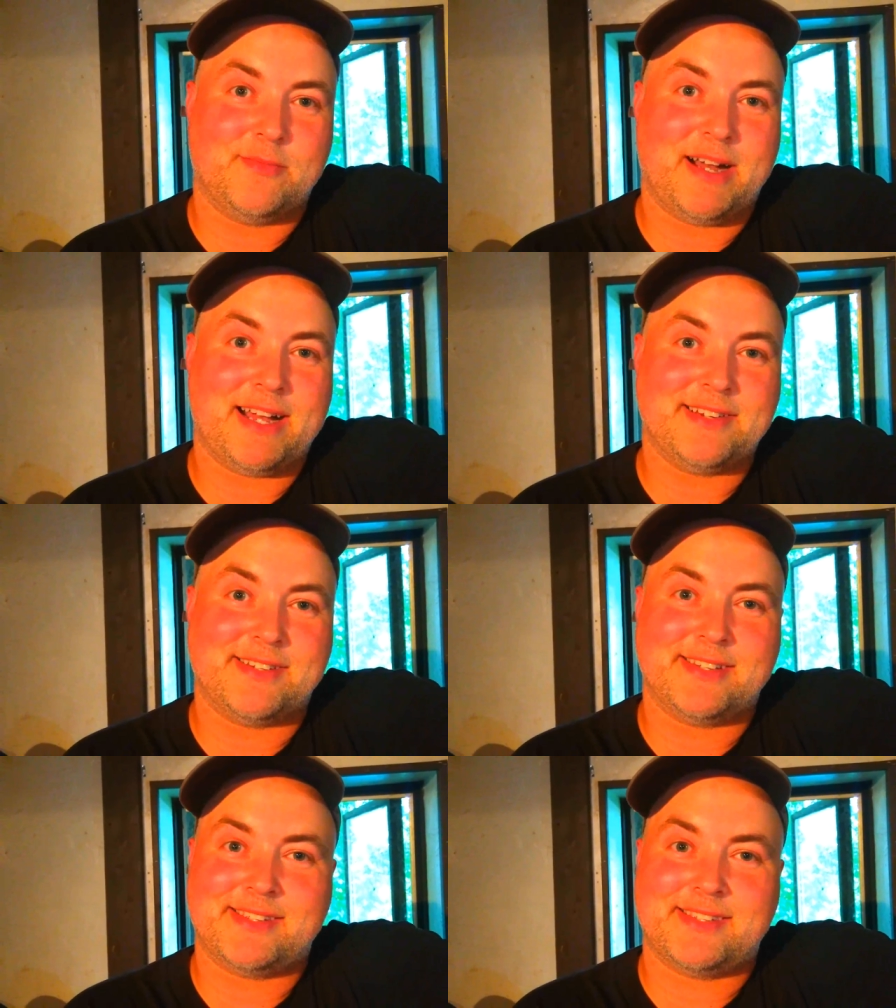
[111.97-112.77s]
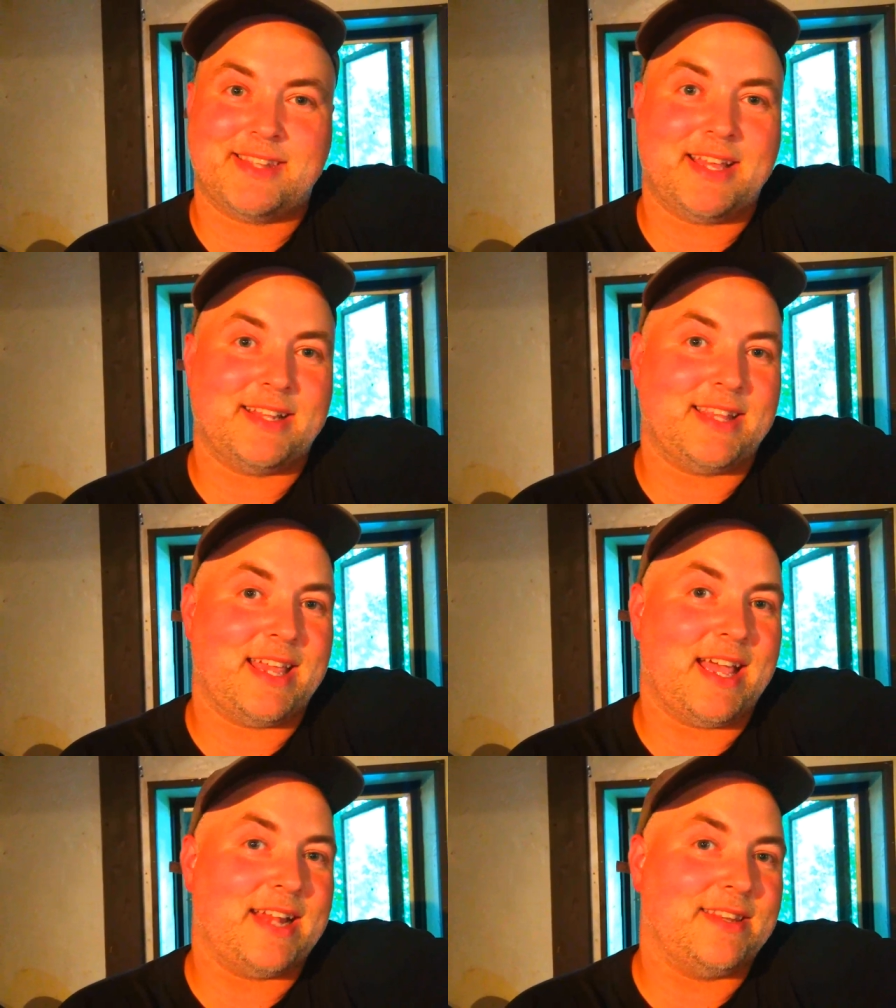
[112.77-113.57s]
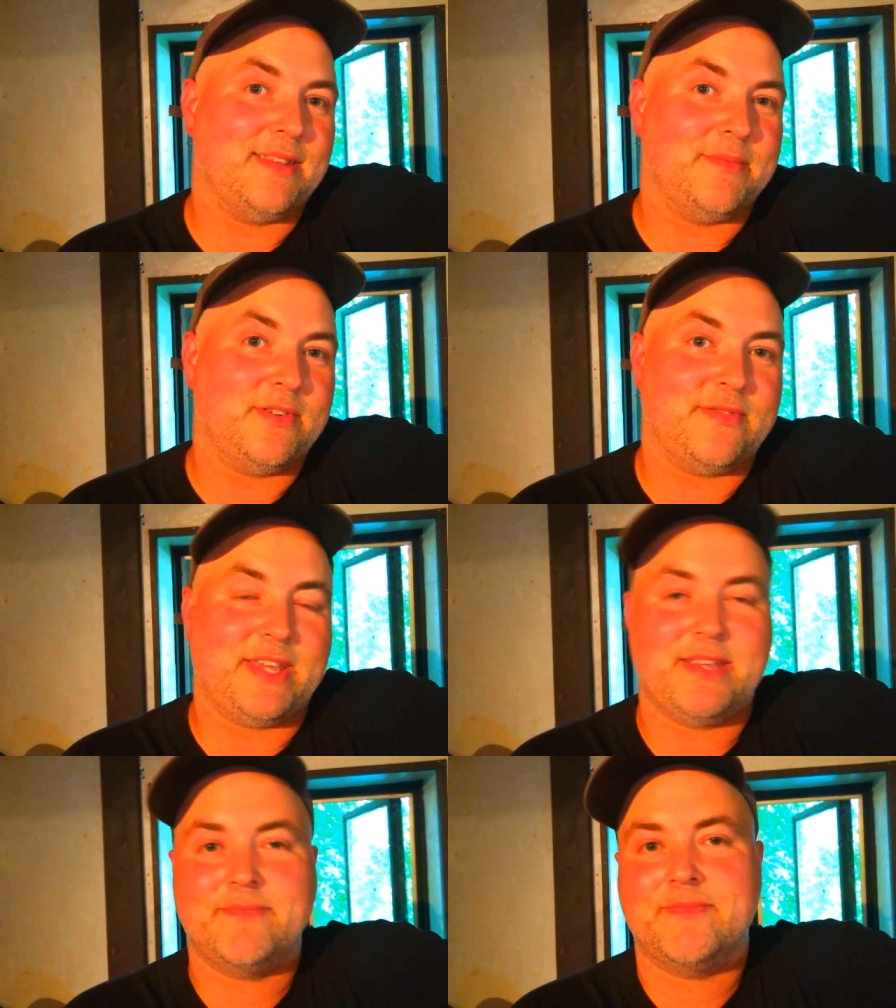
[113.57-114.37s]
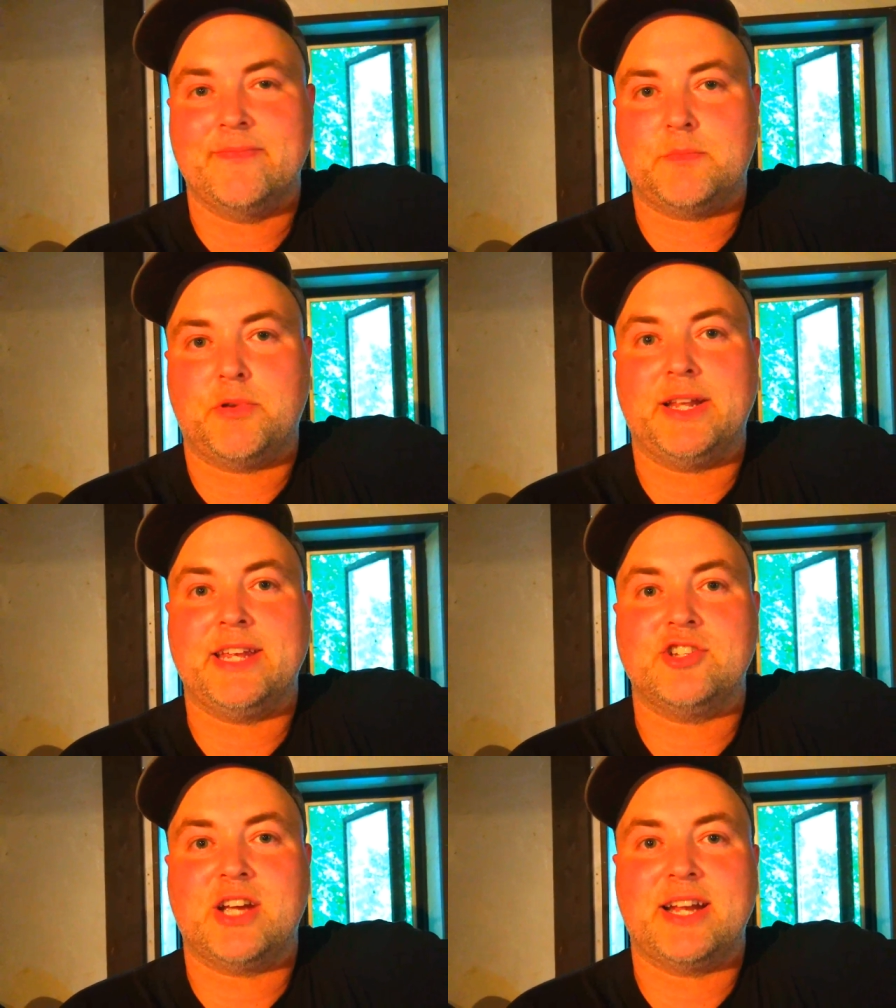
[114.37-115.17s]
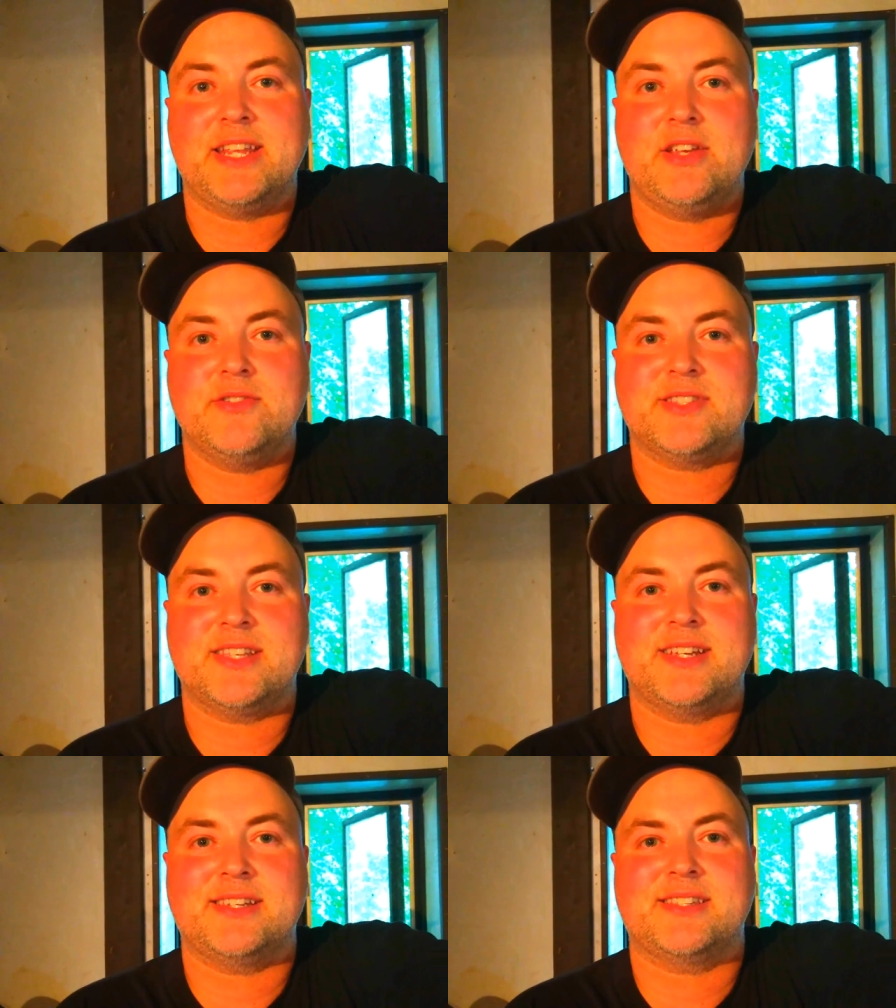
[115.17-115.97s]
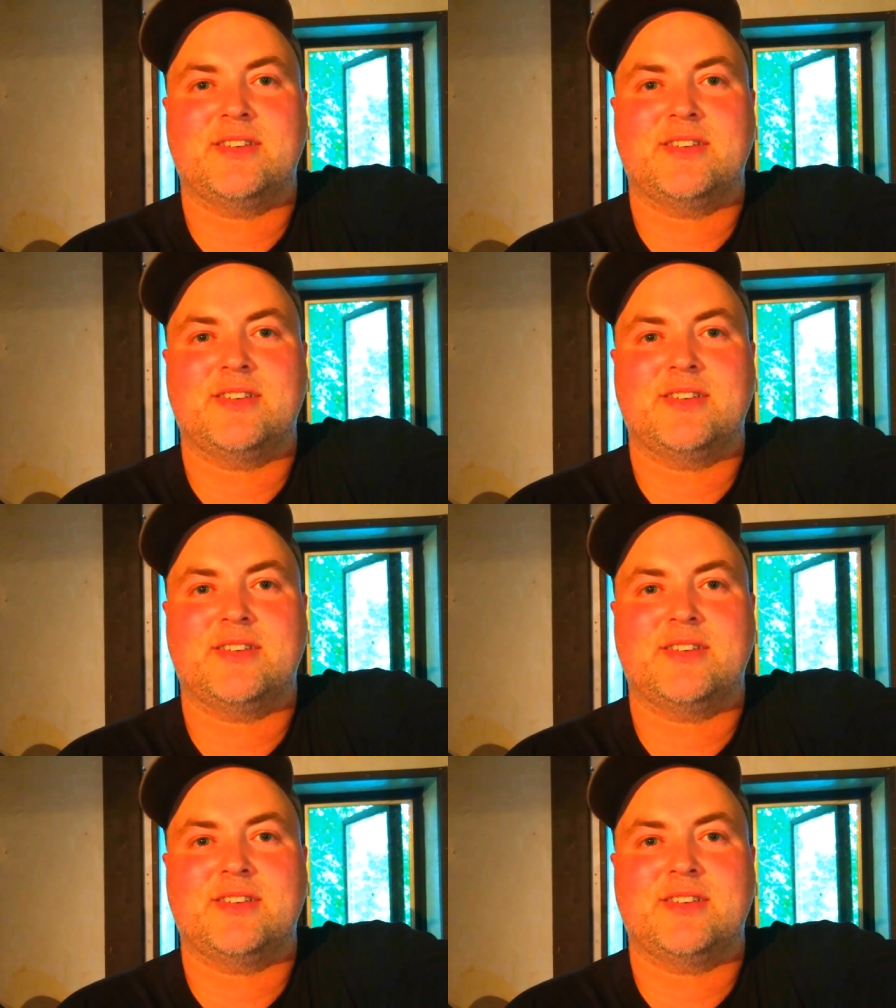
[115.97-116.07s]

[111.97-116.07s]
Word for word: homages that they had in the movie plenty of John Hughes things.